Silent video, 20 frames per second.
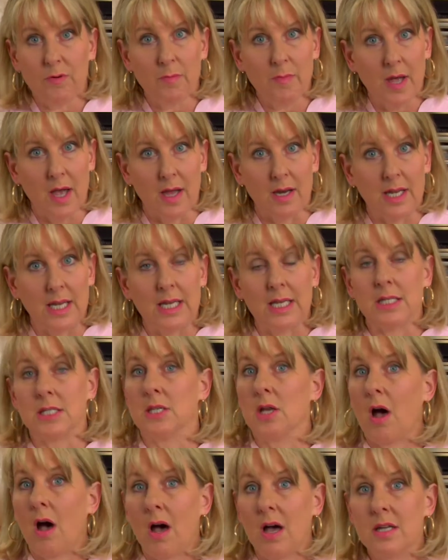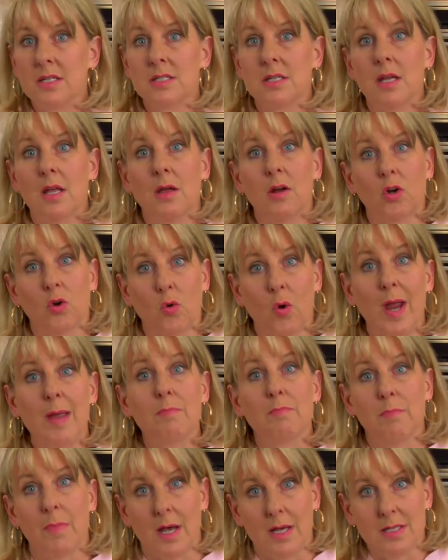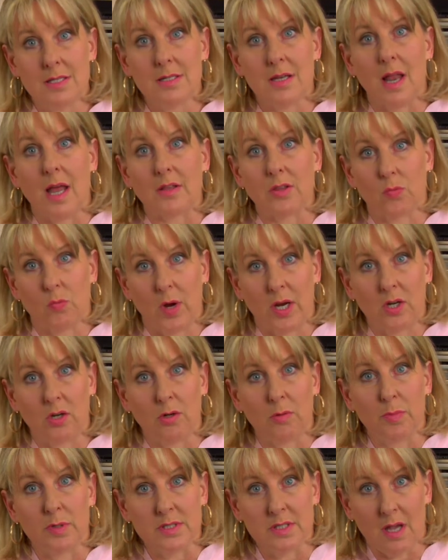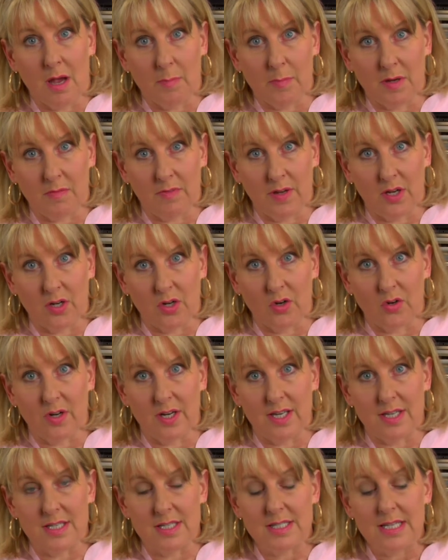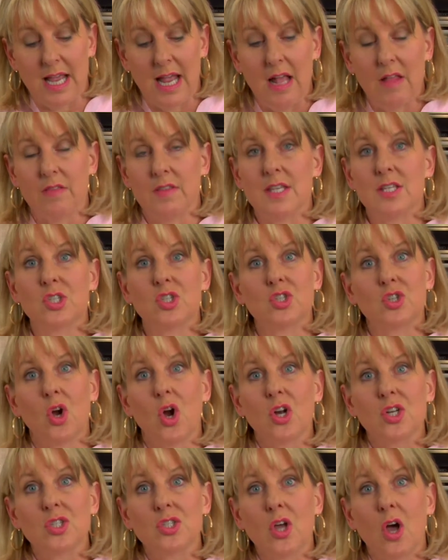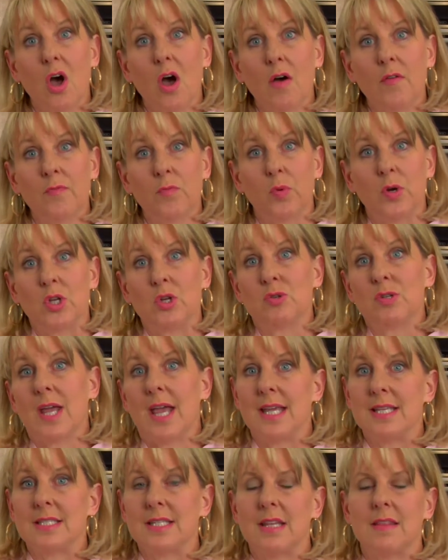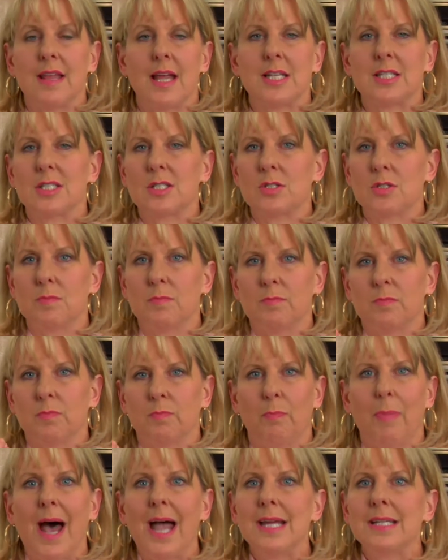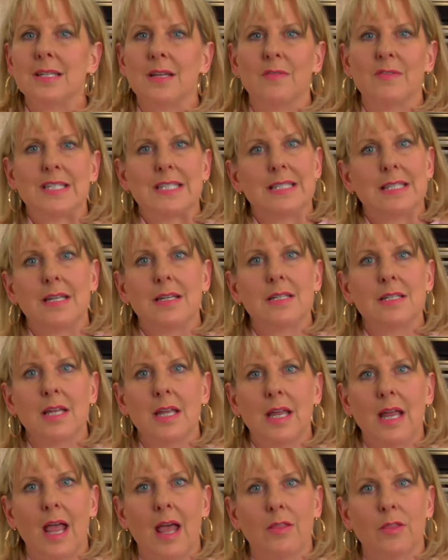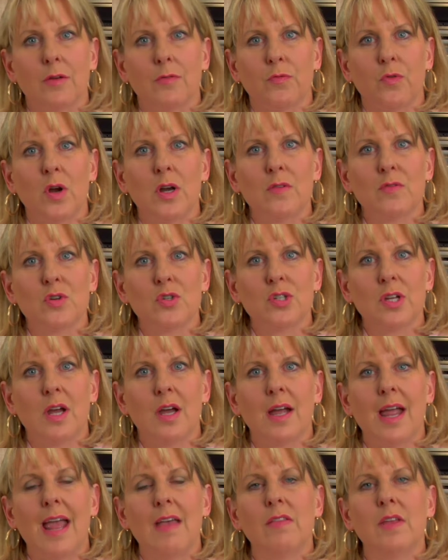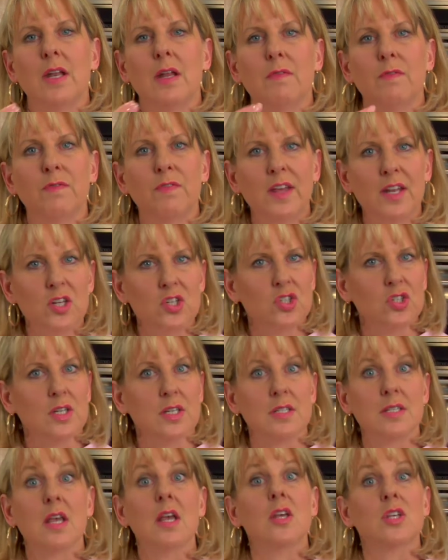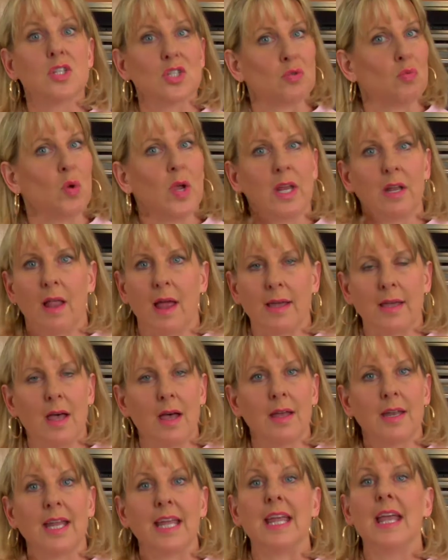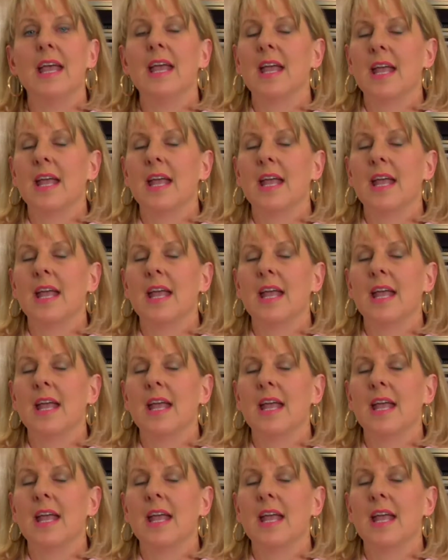from honey, not grape must like the regular balsamic vinegar is. This starts off, when you taste it, that's bite of acidity at the front of your tongue, and then it finishes sweet like honey.